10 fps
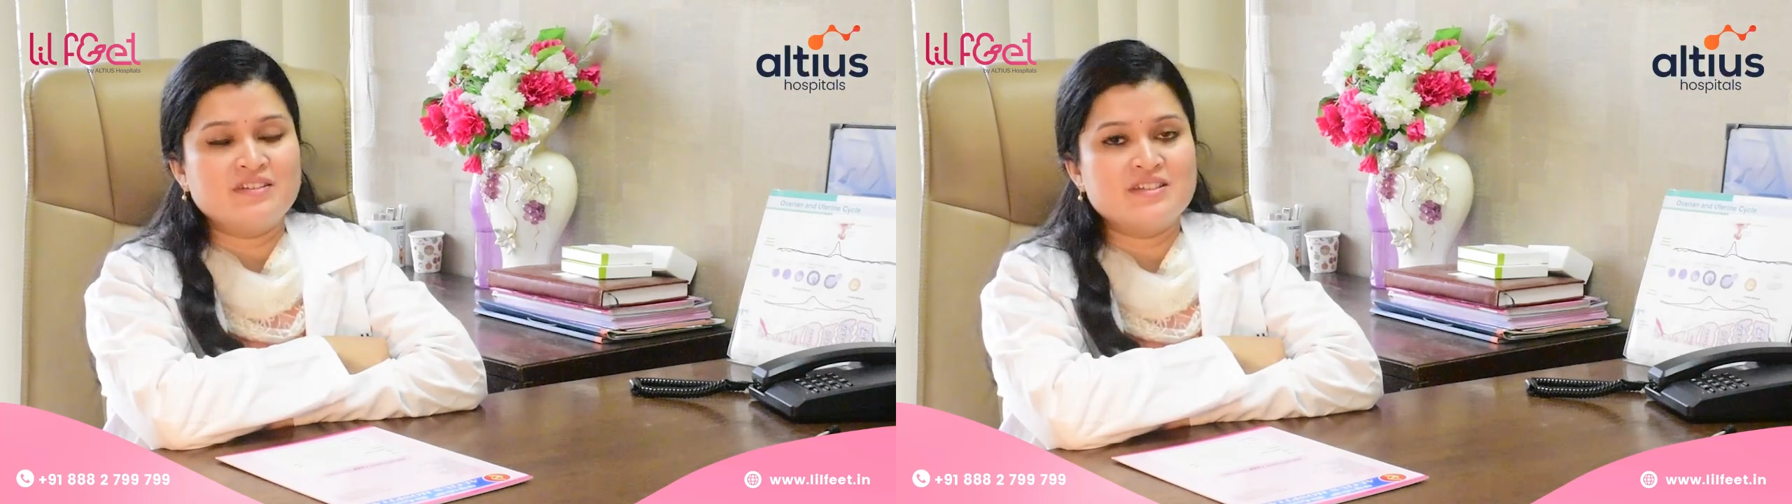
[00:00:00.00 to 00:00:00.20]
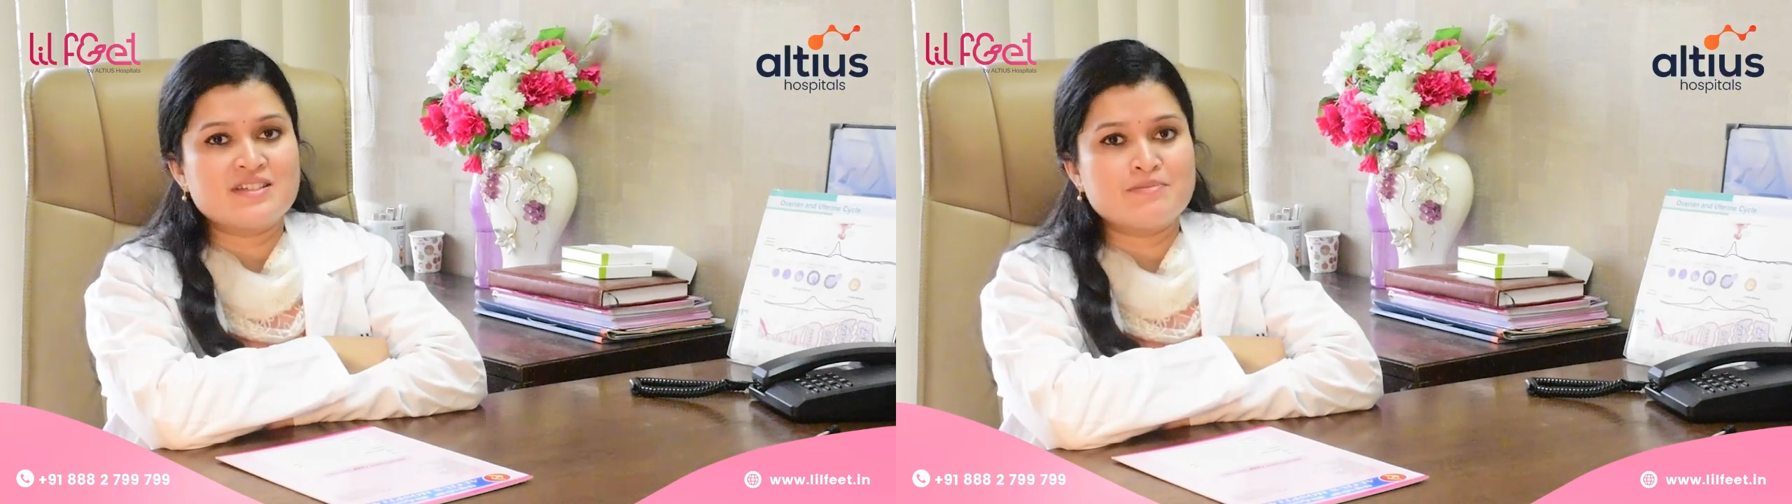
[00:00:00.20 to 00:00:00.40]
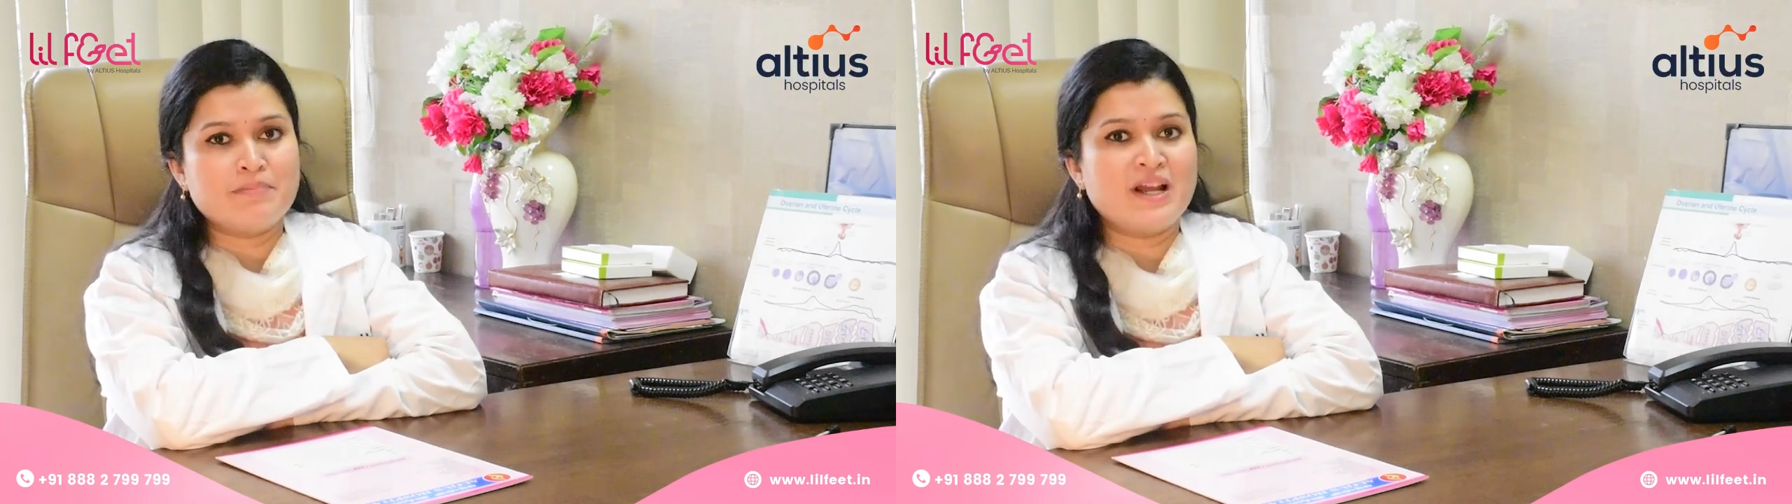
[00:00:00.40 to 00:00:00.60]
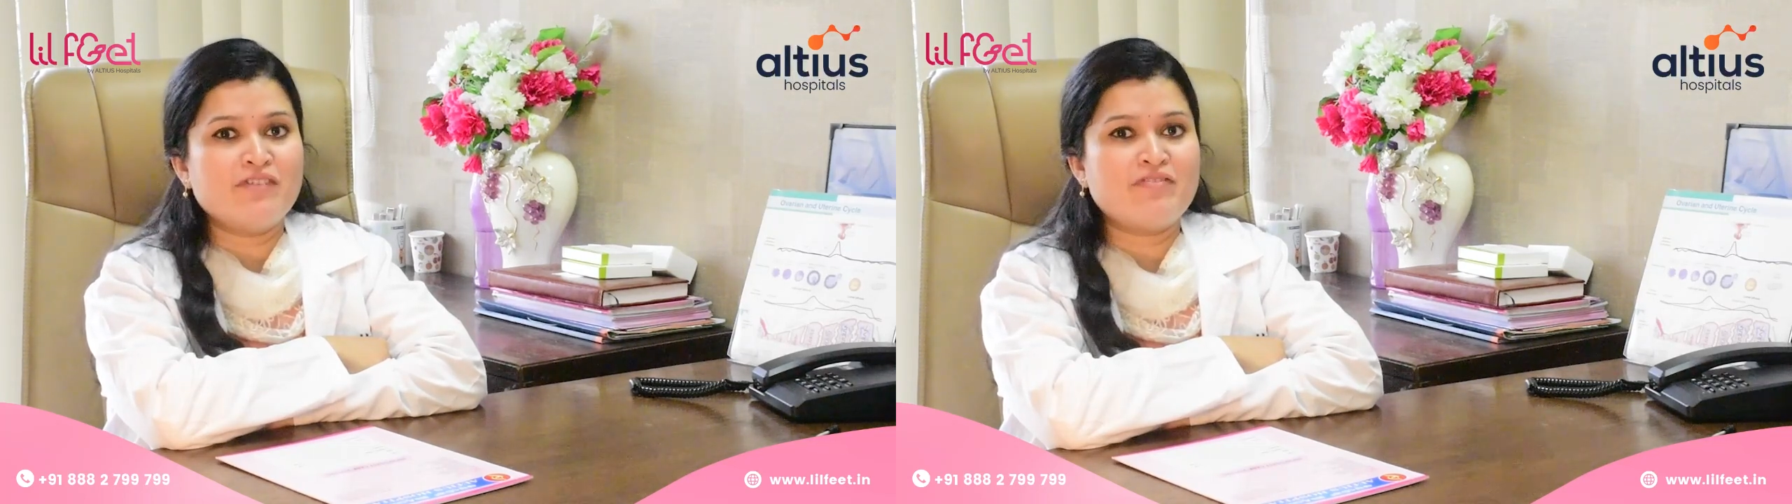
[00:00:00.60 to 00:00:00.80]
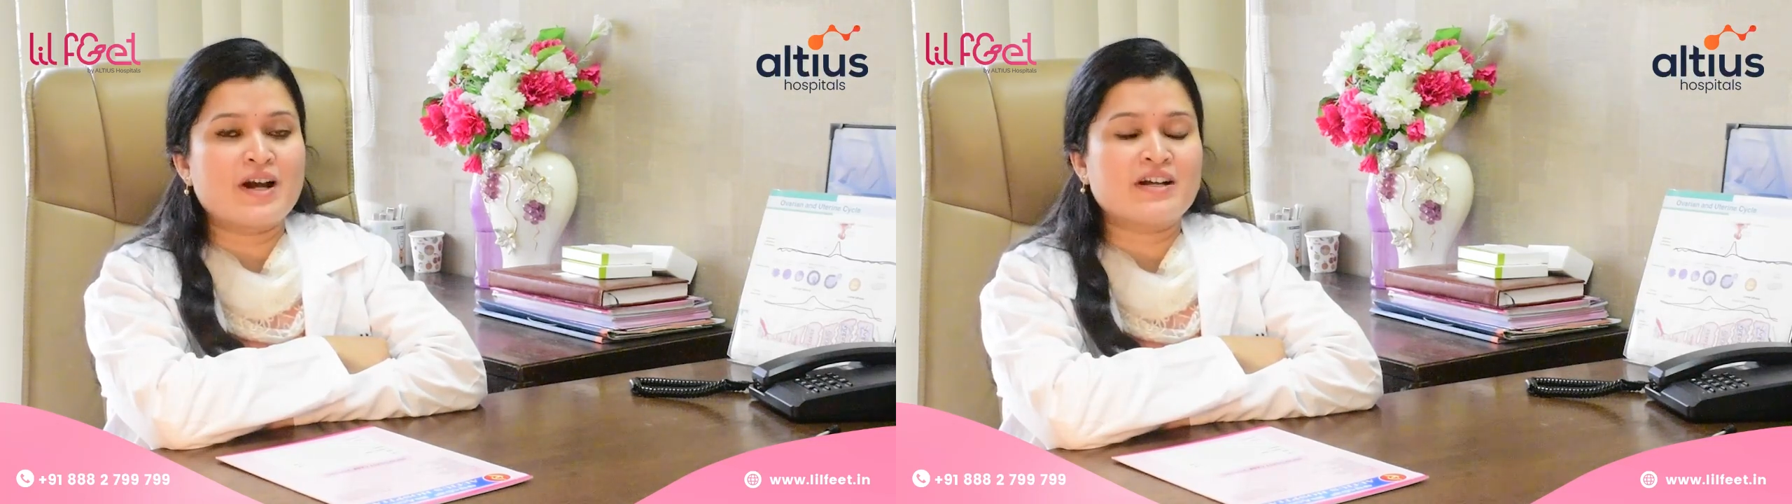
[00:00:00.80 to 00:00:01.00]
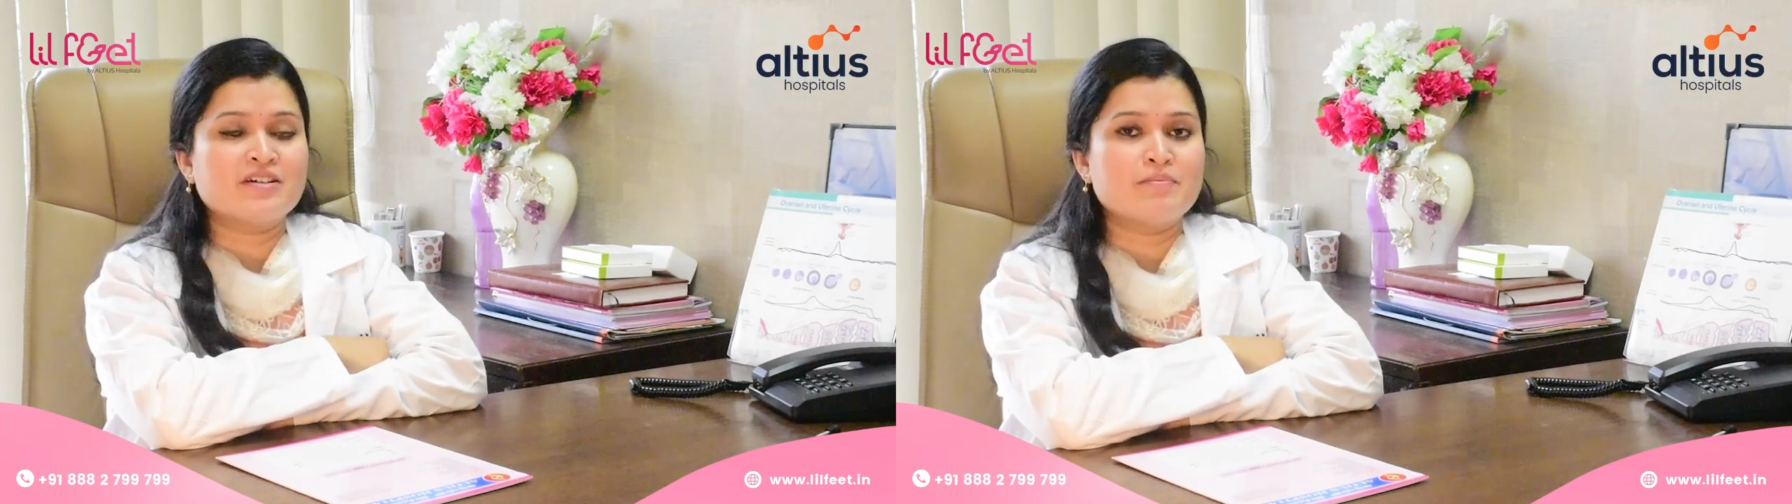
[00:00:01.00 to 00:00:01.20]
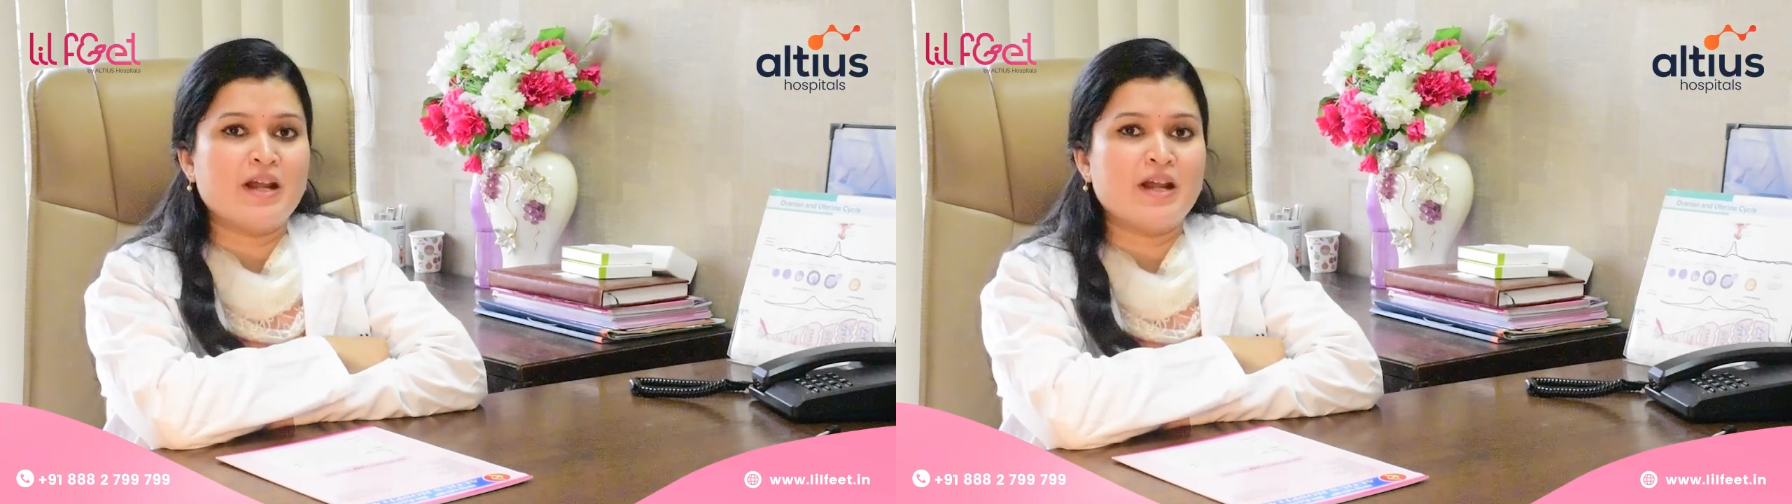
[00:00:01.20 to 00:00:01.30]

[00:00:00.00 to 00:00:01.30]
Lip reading: This male factor,